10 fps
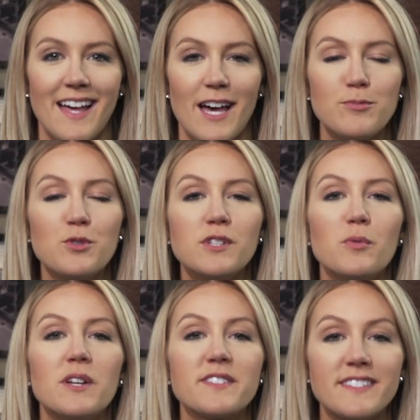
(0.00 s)

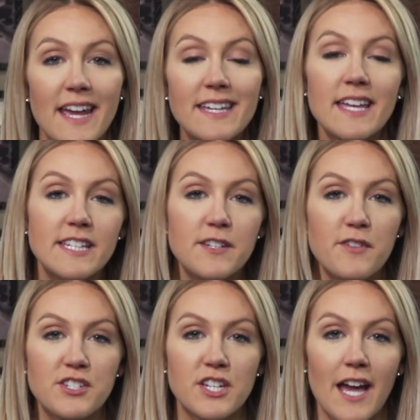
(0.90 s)
Abdullah will stay in the
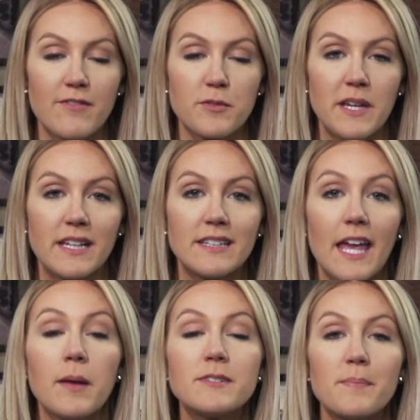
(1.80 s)
division after being
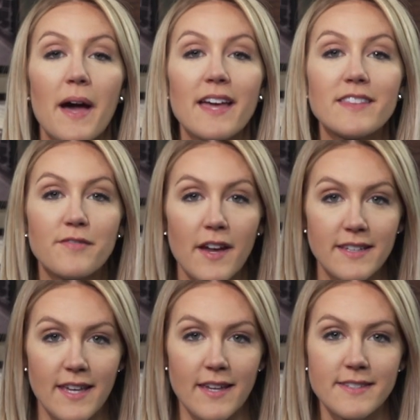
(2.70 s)
claimed by the
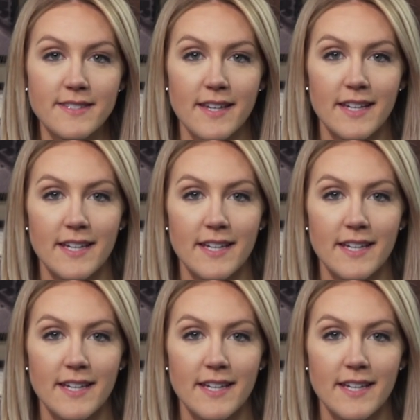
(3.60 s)
Vikings.